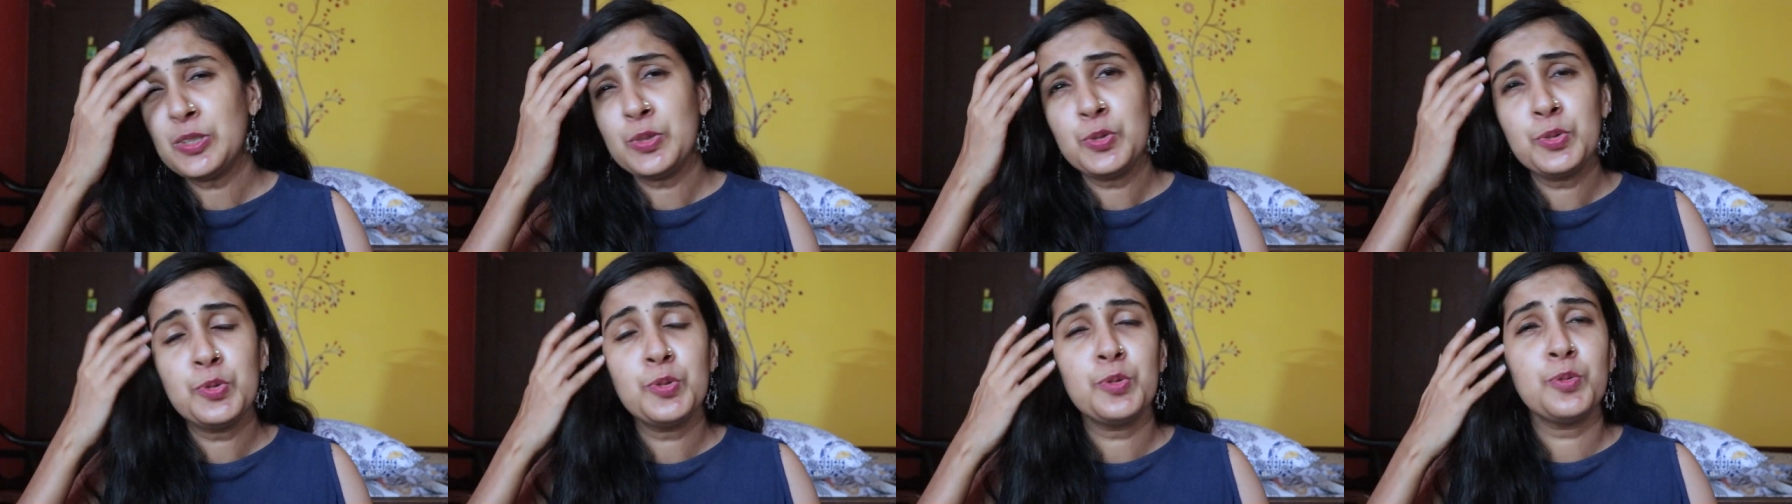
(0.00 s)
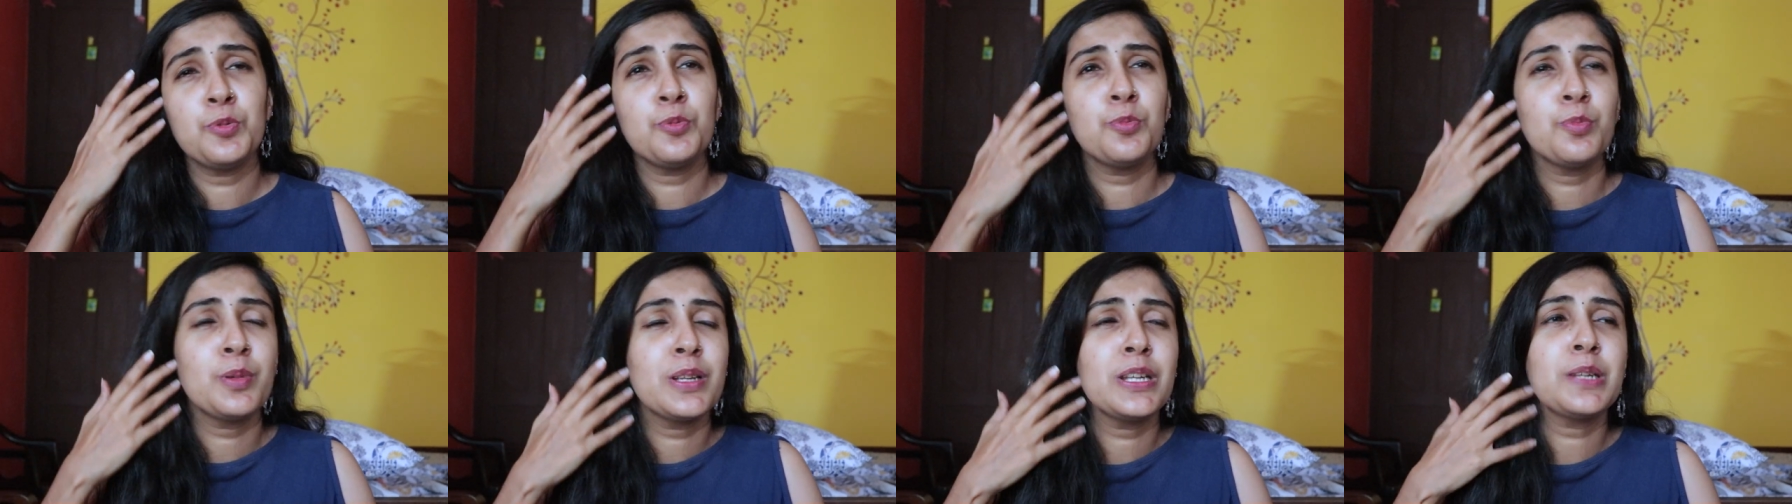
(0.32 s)
you
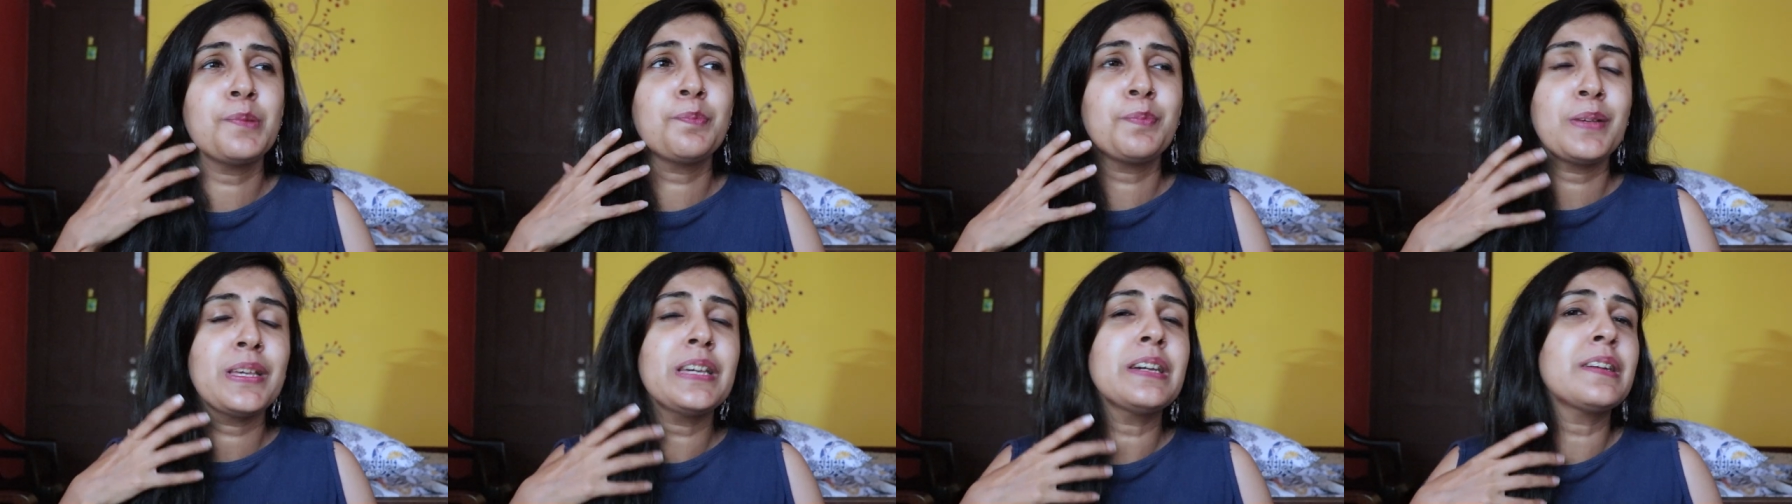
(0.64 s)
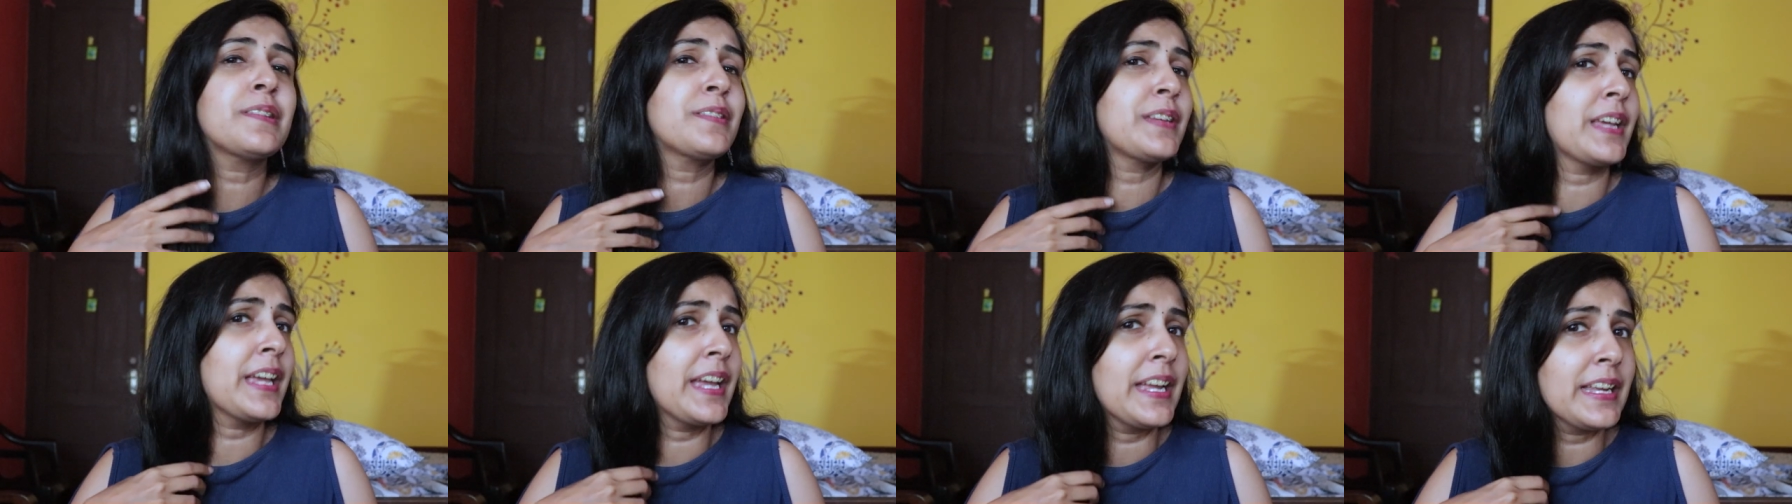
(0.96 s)
will be
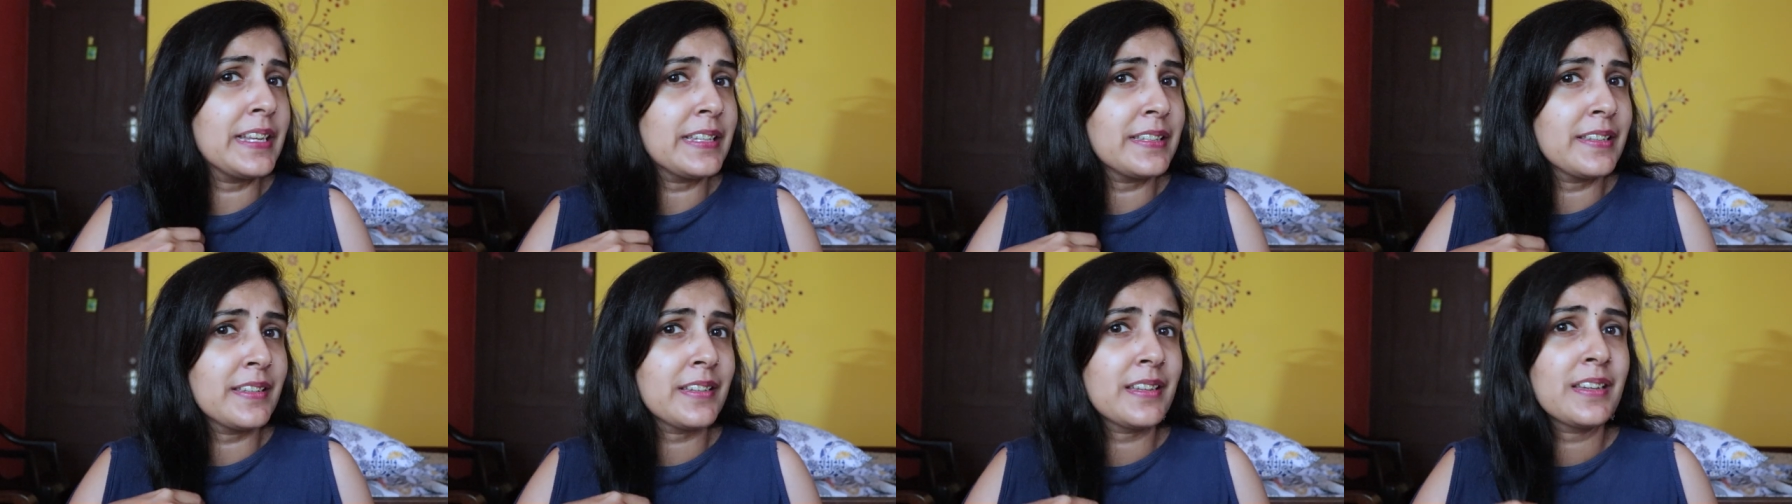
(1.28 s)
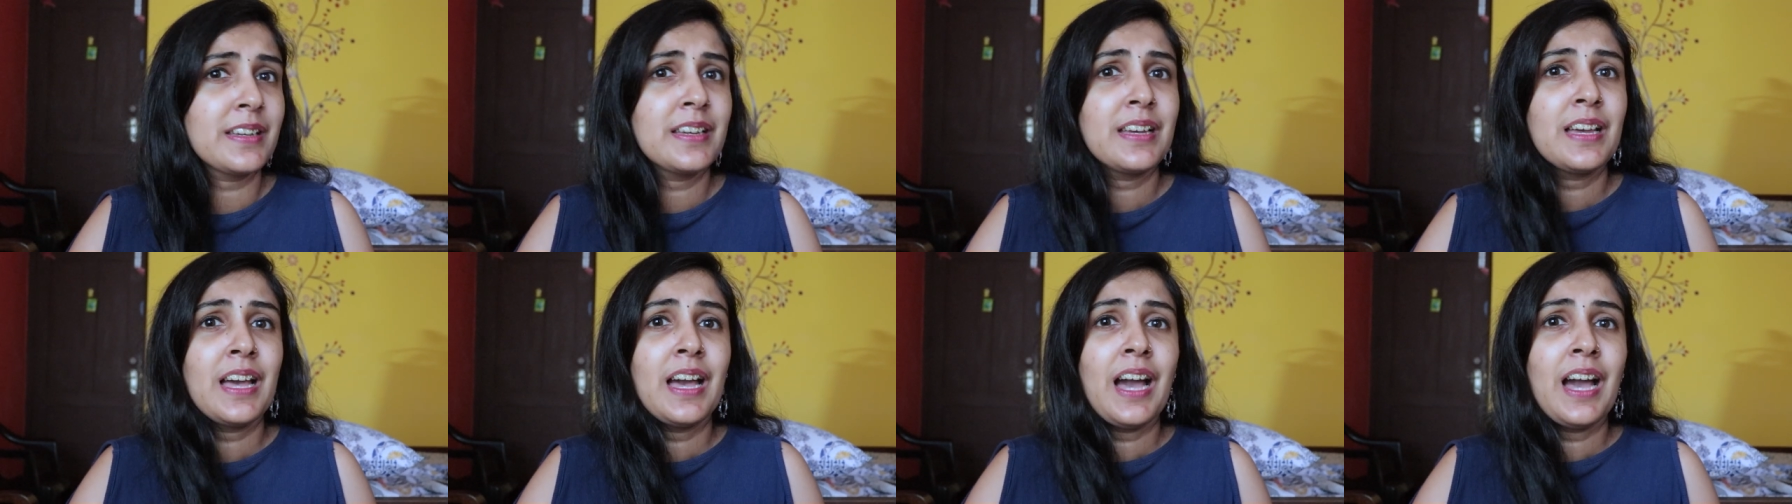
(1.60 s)
creating.